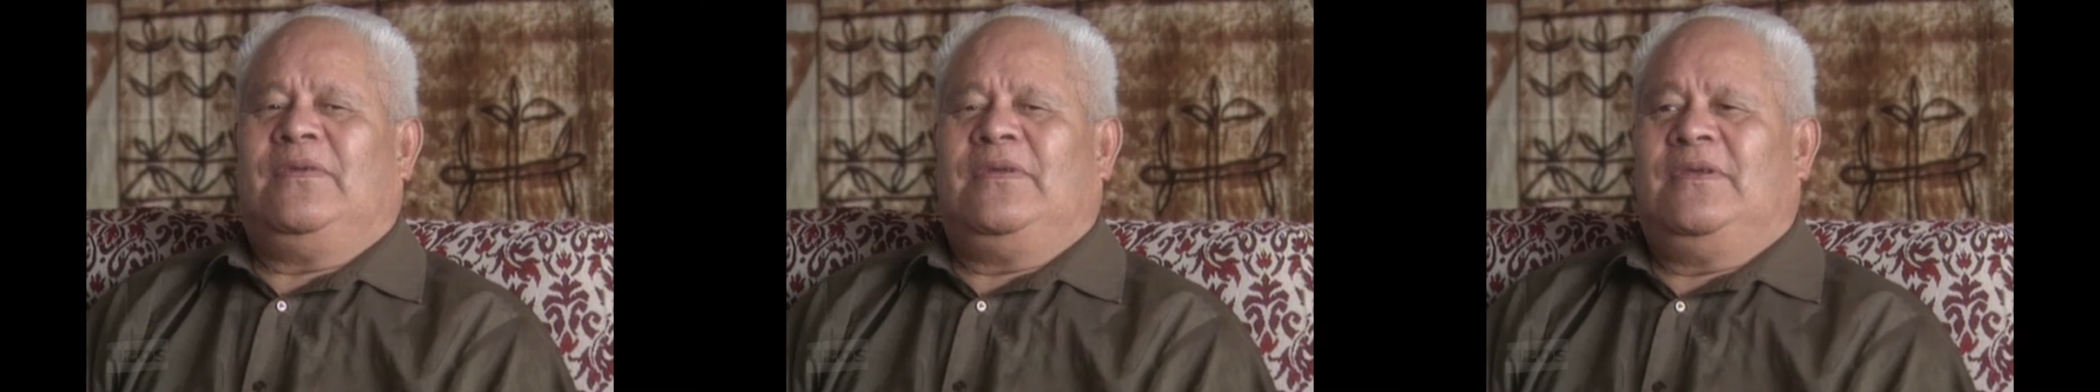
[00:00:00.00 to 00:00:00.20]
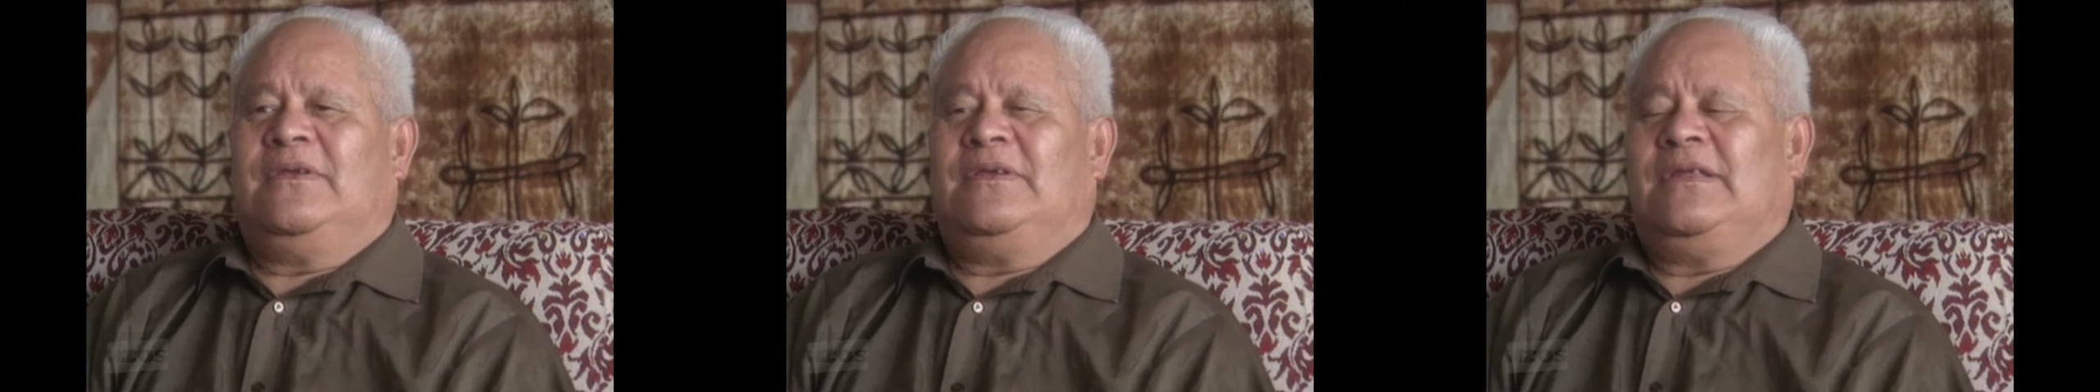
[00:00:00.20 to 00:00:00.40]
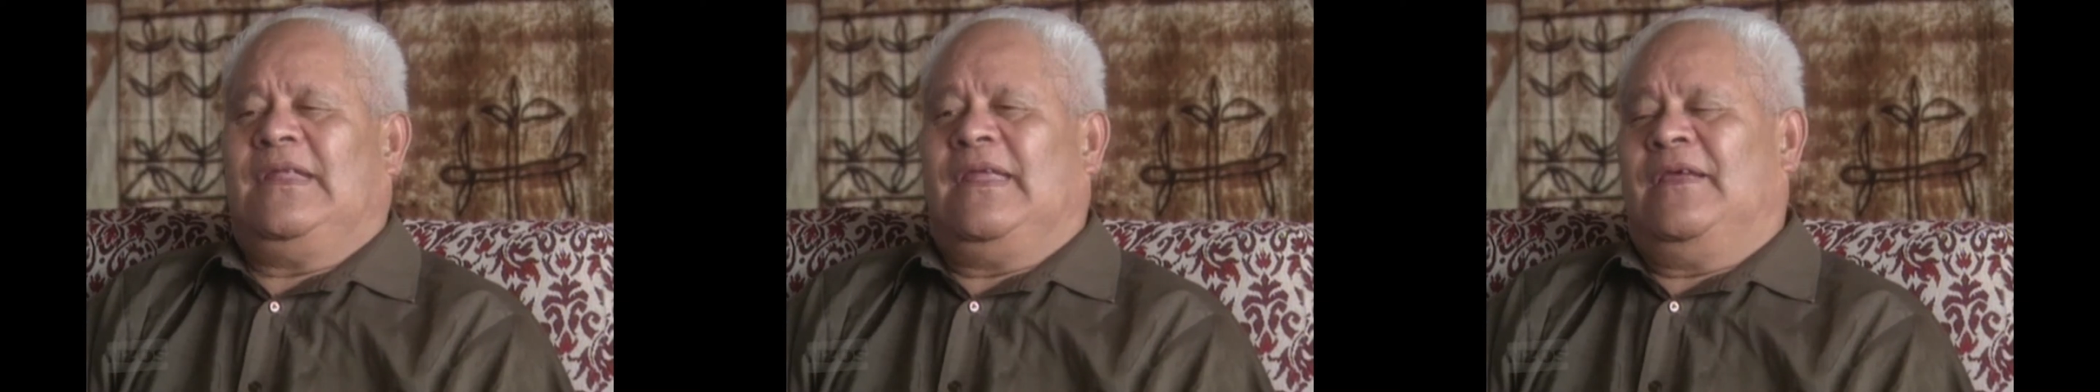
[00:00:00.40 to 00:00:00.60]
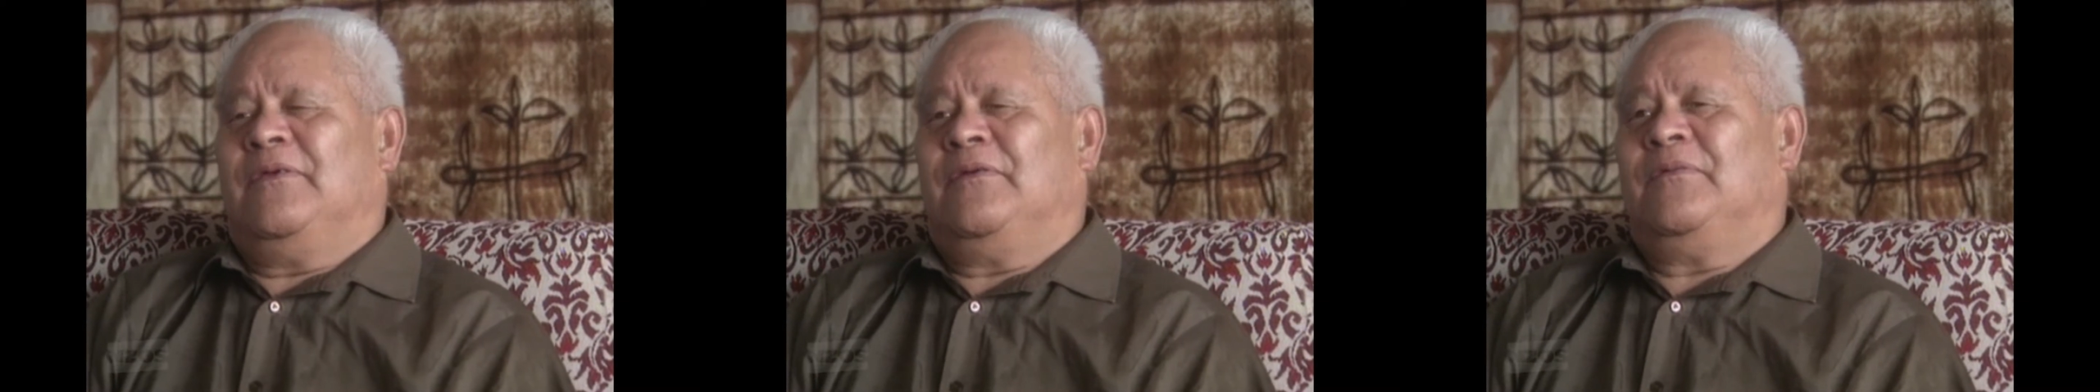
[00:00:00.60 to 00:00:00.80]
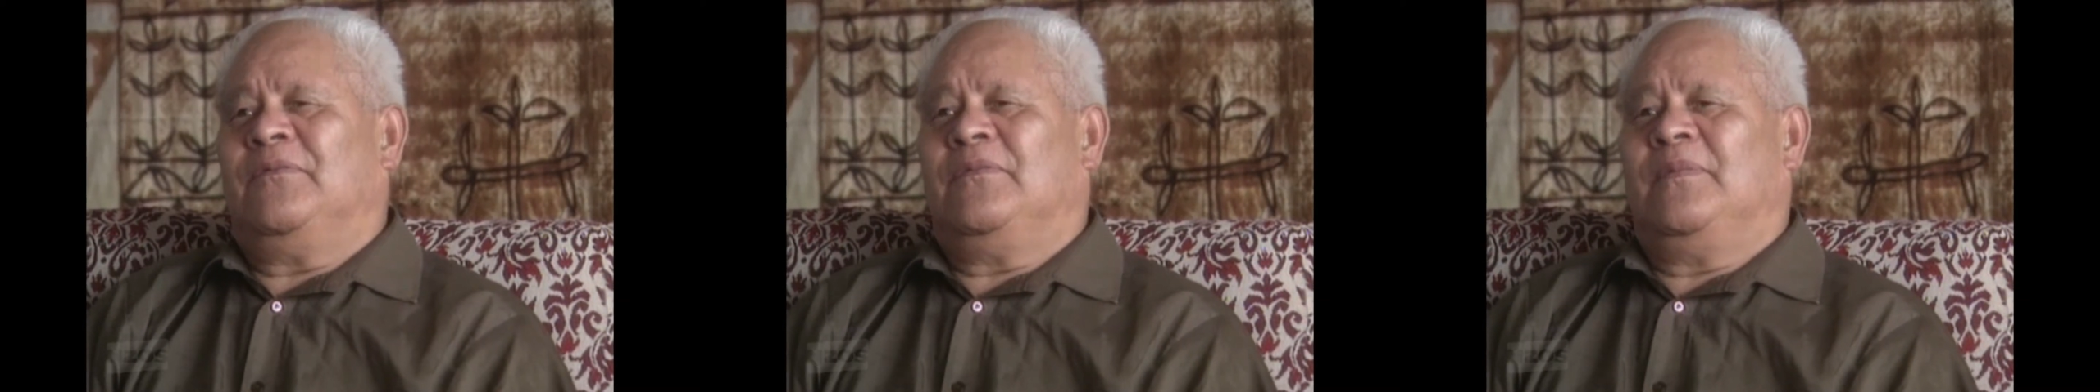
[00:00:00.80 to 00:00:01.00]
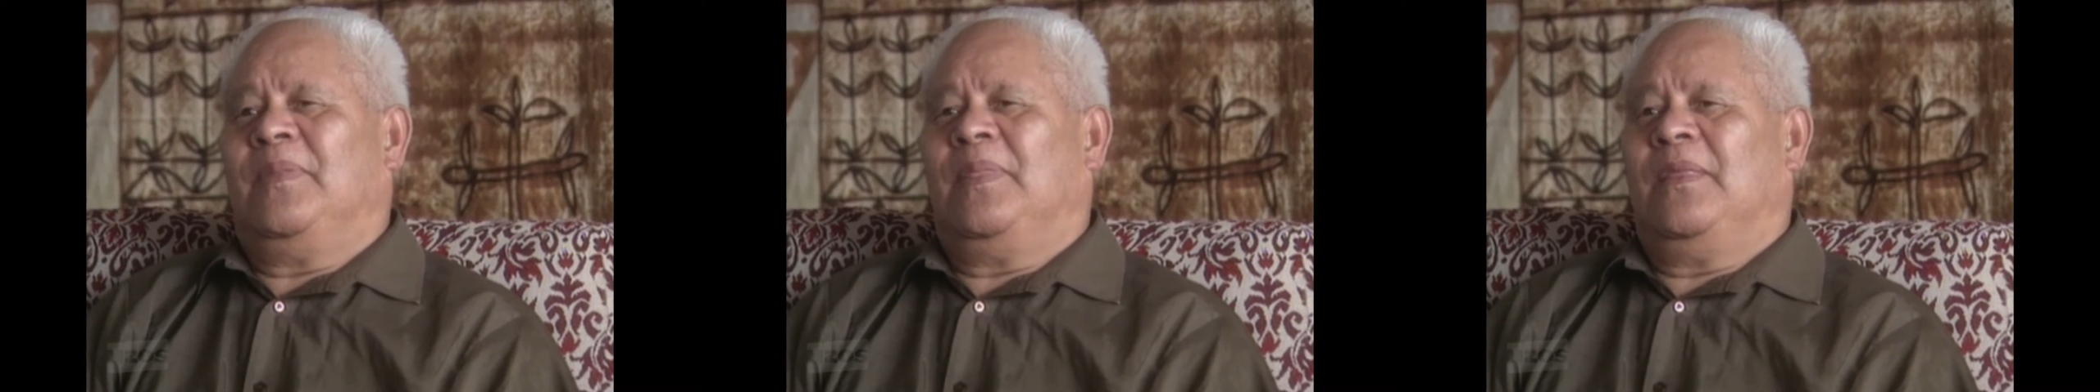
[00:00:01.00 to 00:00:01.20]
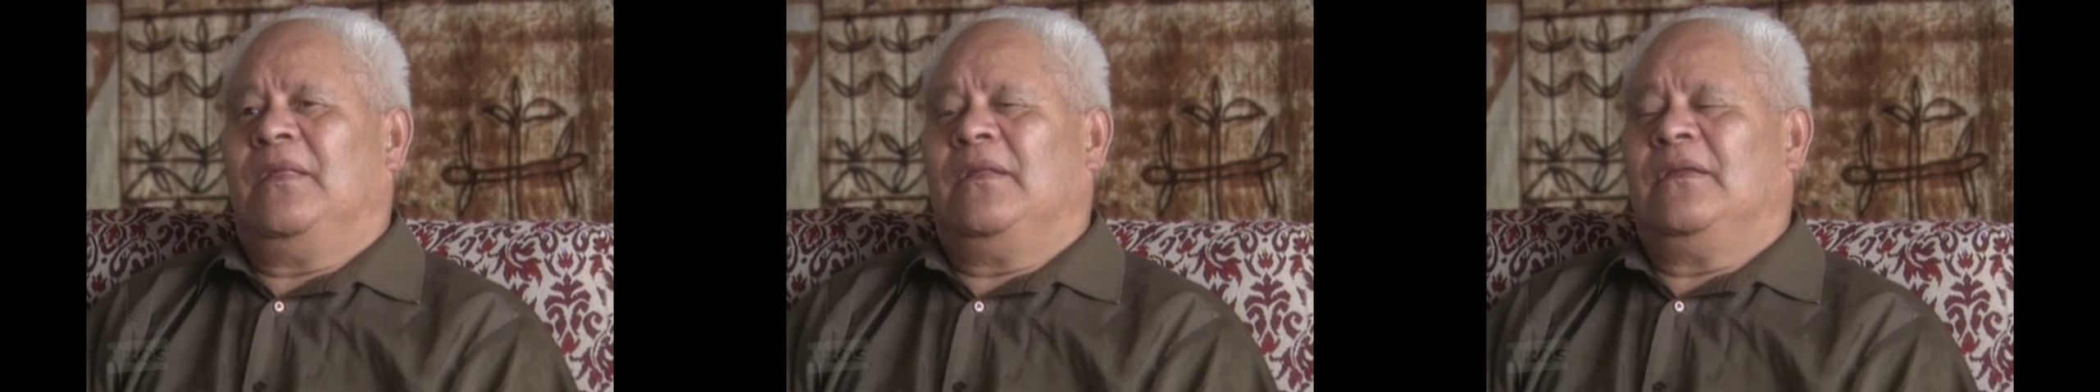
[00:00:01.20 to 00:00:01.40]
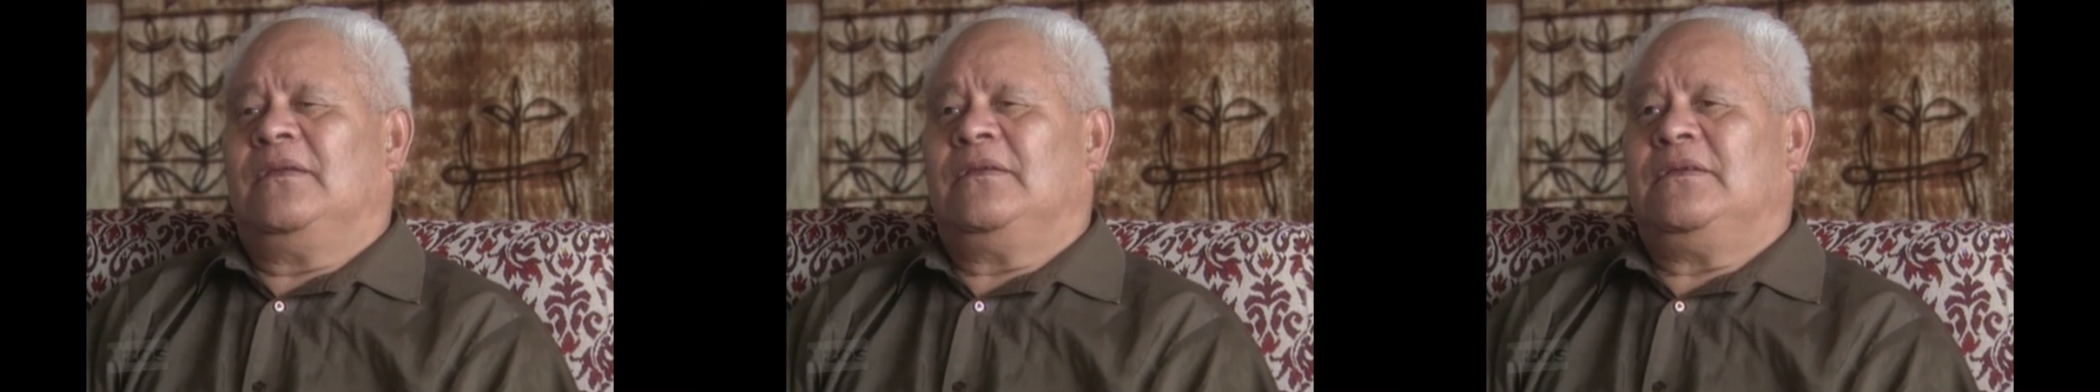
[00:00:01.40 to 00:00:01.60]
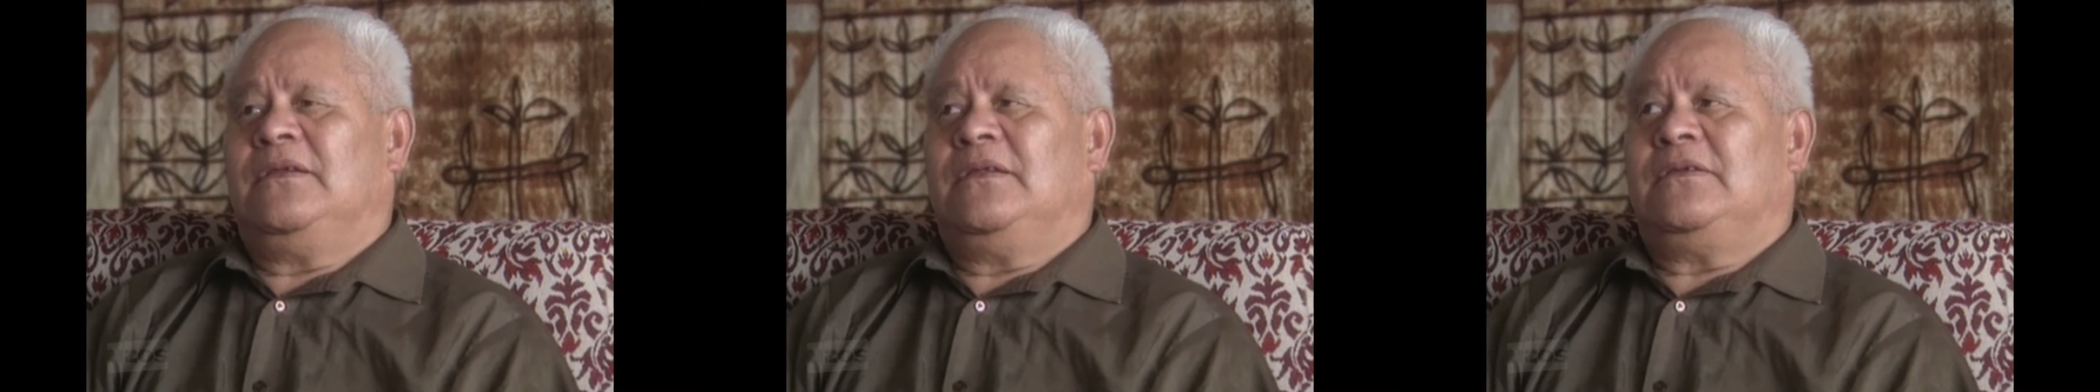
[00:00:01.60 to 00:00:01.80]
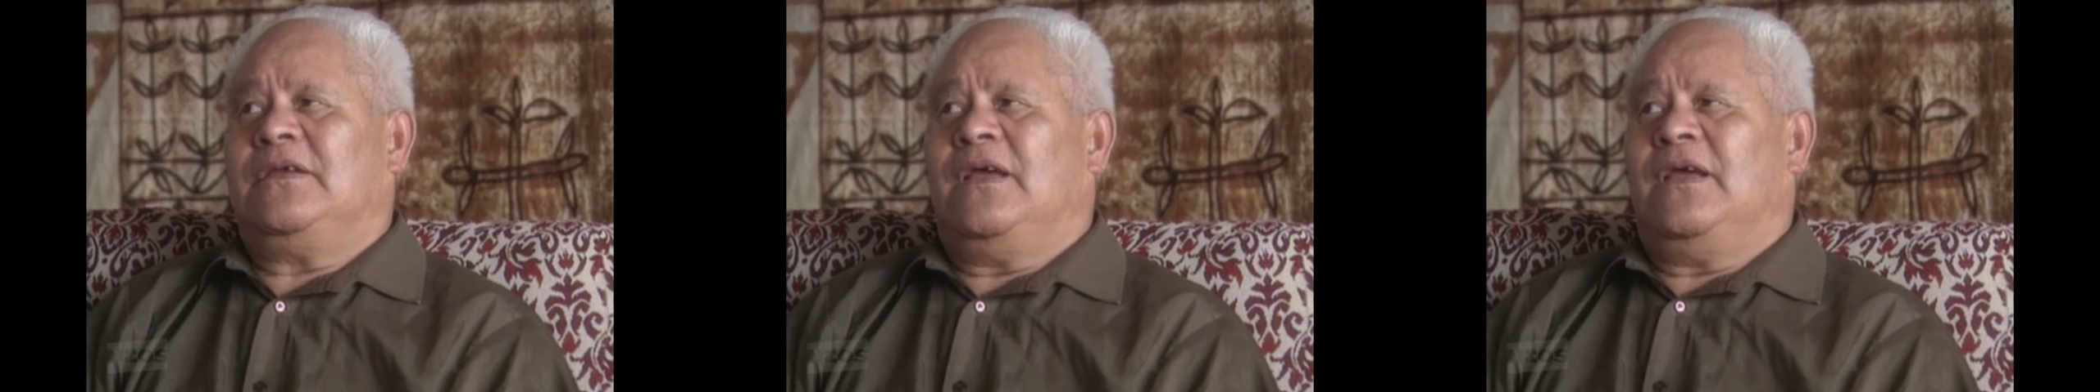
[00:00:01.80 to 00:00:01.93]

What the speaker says: years now since